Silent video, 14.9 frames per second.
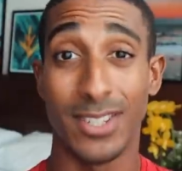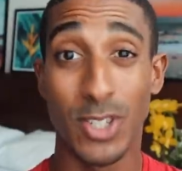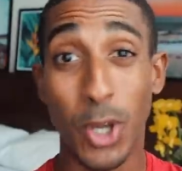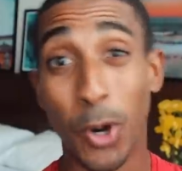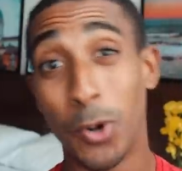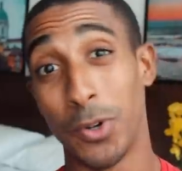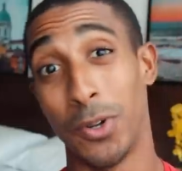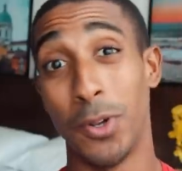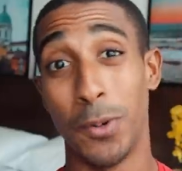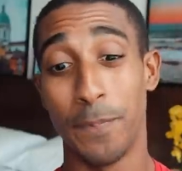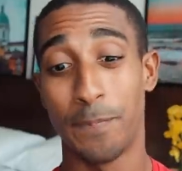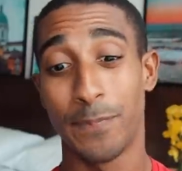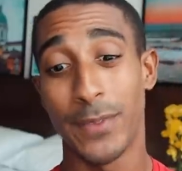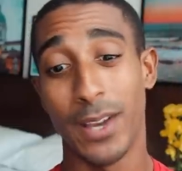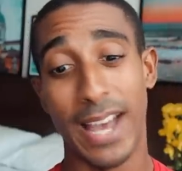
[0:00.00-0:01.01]
in
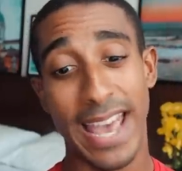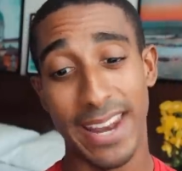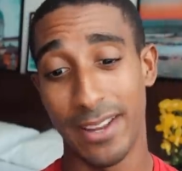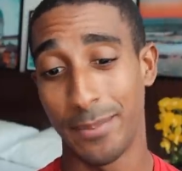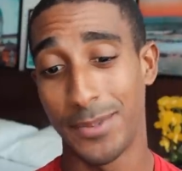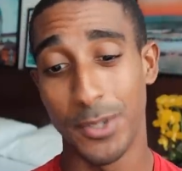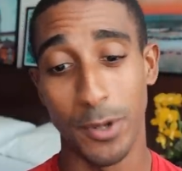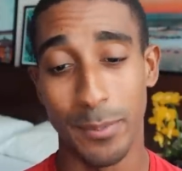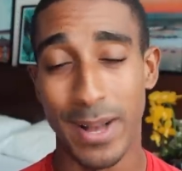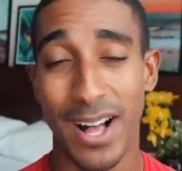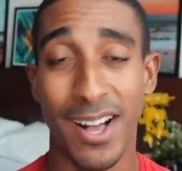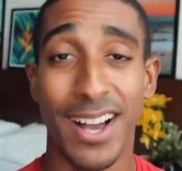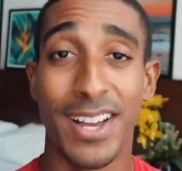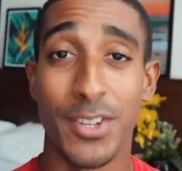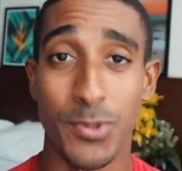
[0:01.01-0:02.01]
total add up to
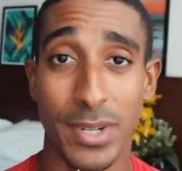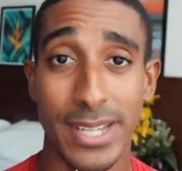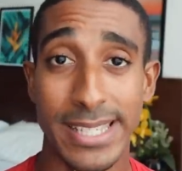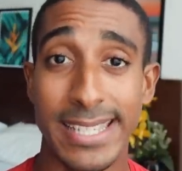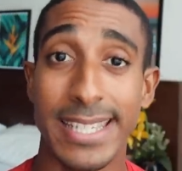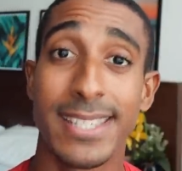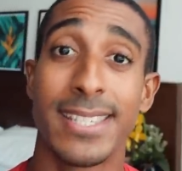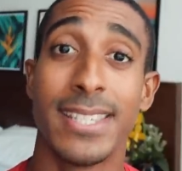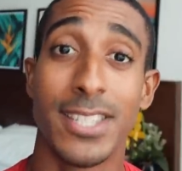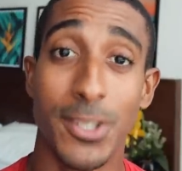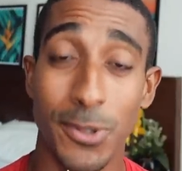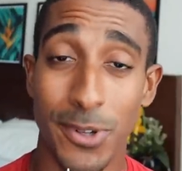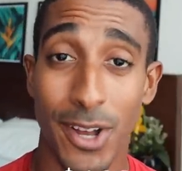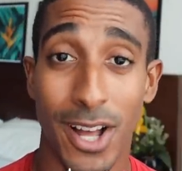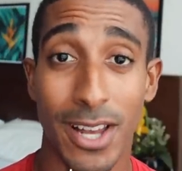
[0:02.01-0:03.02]
about
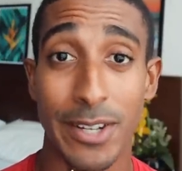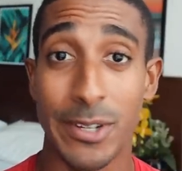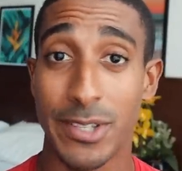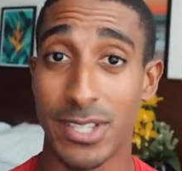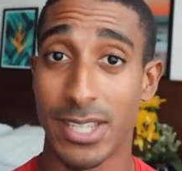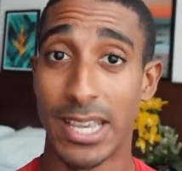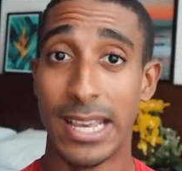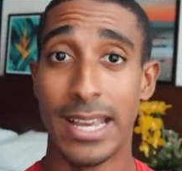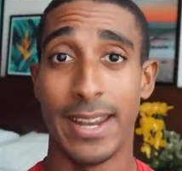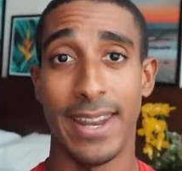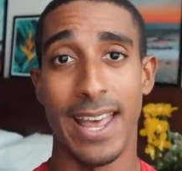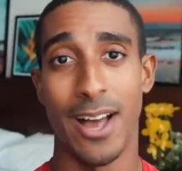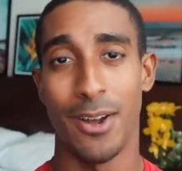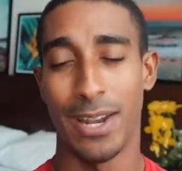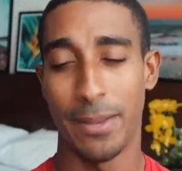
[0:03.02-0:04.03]
$162.
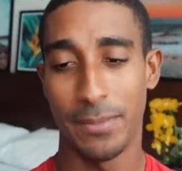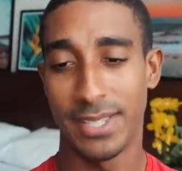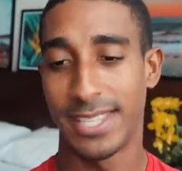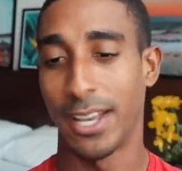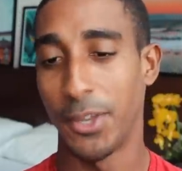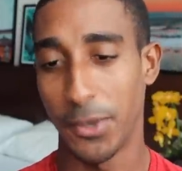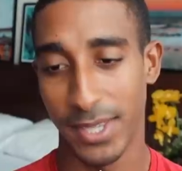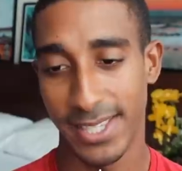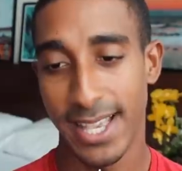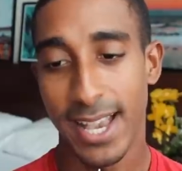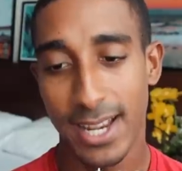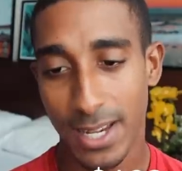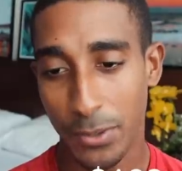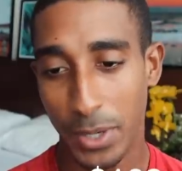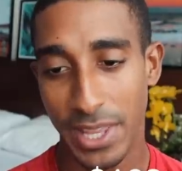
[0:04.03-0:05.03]
Now, let me tell you
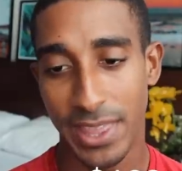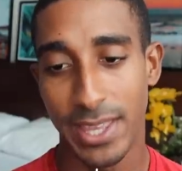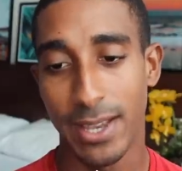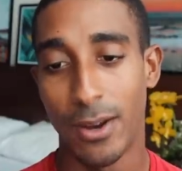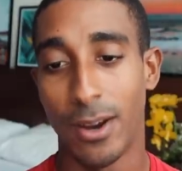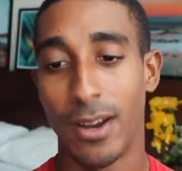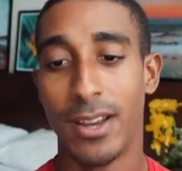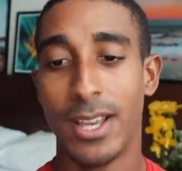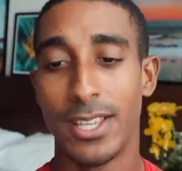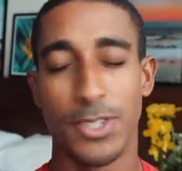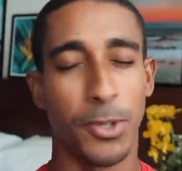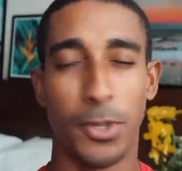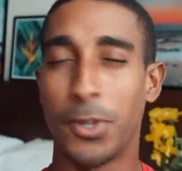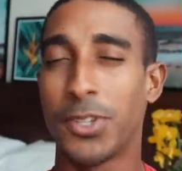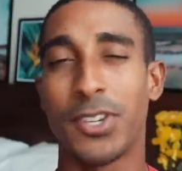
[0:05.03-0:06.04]
exactly what they are.
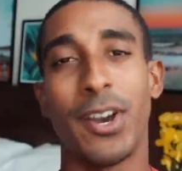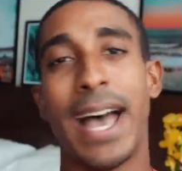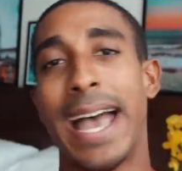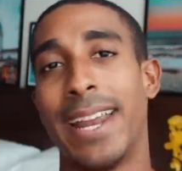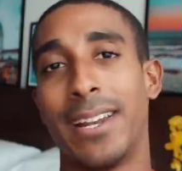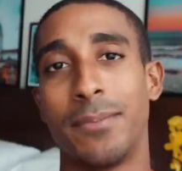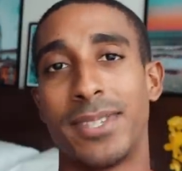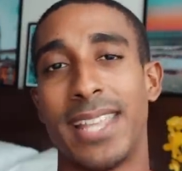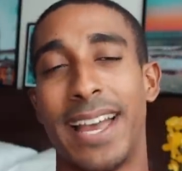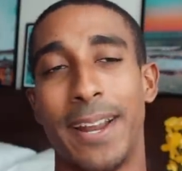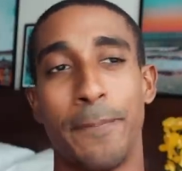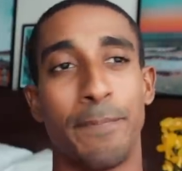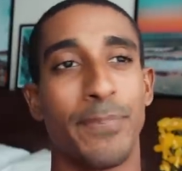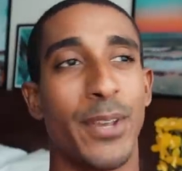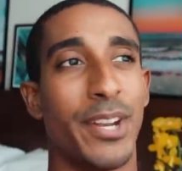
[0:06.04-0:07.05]
So those are items
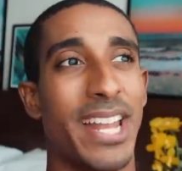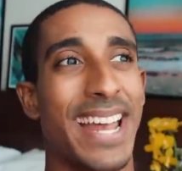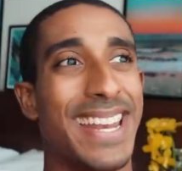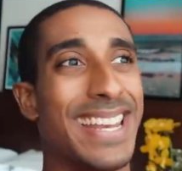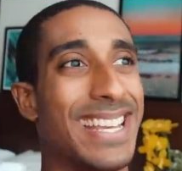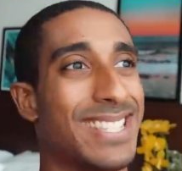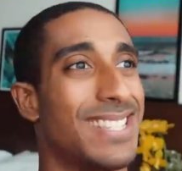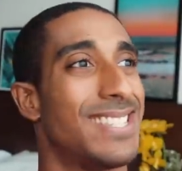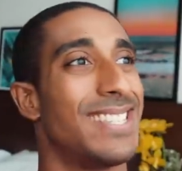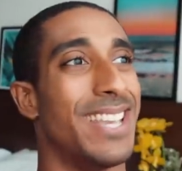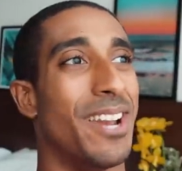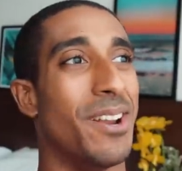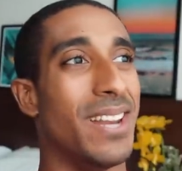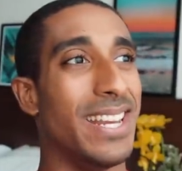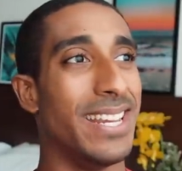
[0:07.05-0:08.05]
that are not
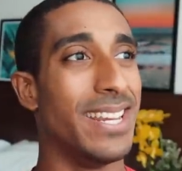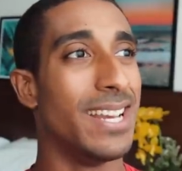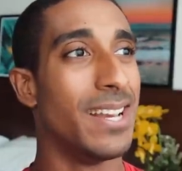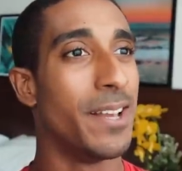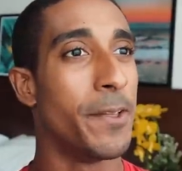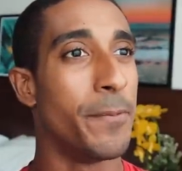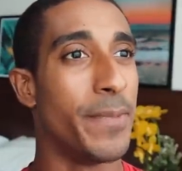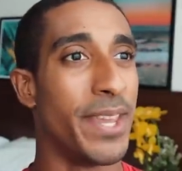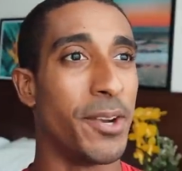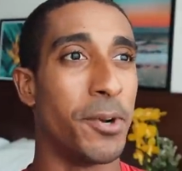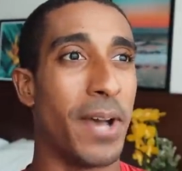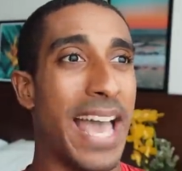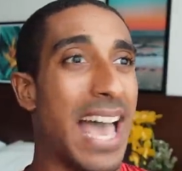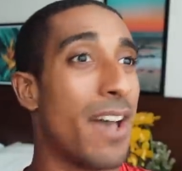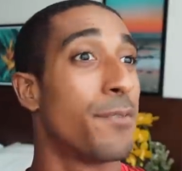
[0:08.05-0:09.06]
necessarily, they
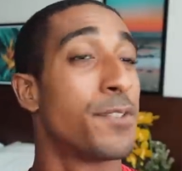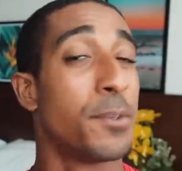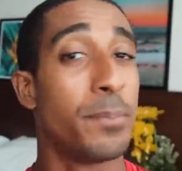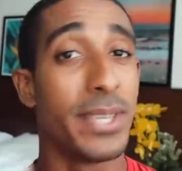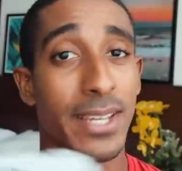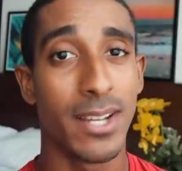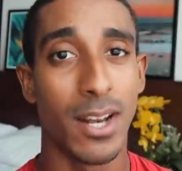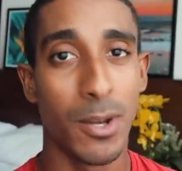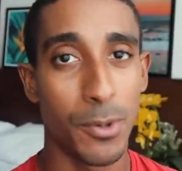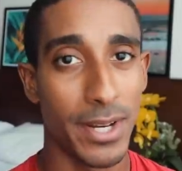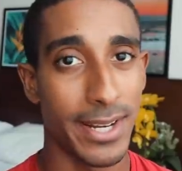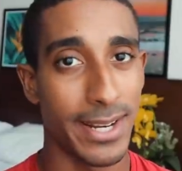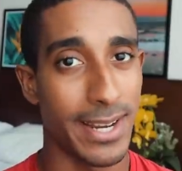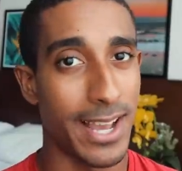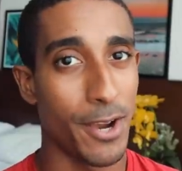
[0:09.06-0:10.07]
don't have to be
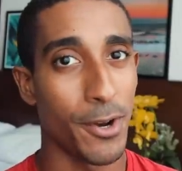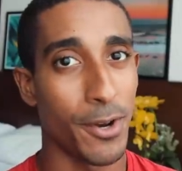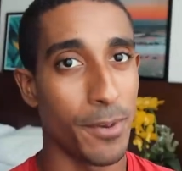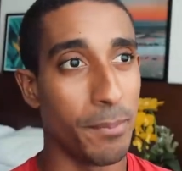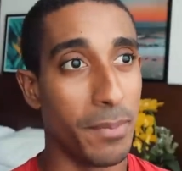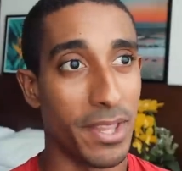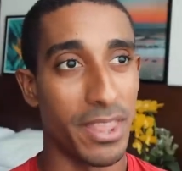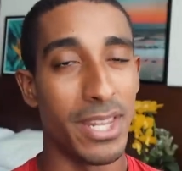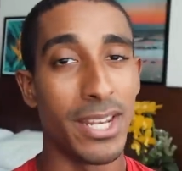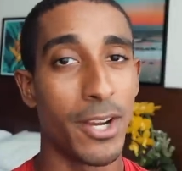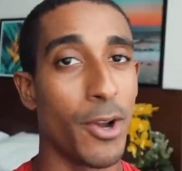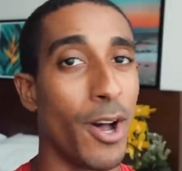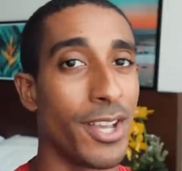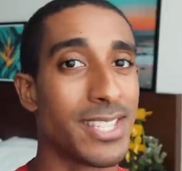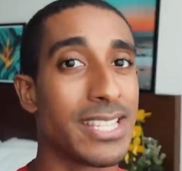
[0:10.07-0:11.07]
included in our monthly
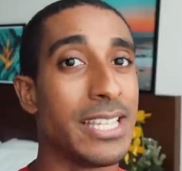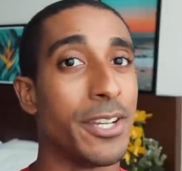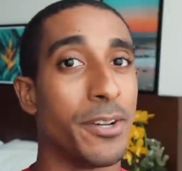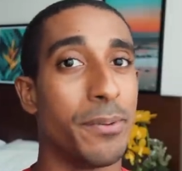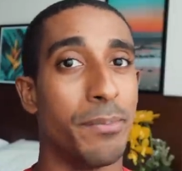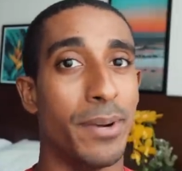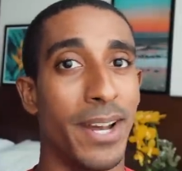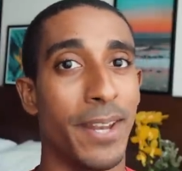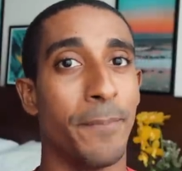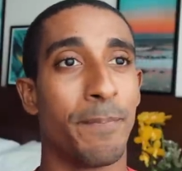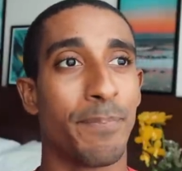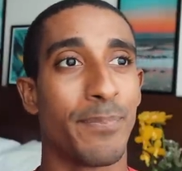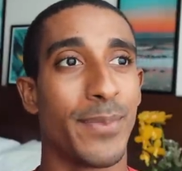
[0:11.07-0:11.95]
cost here, but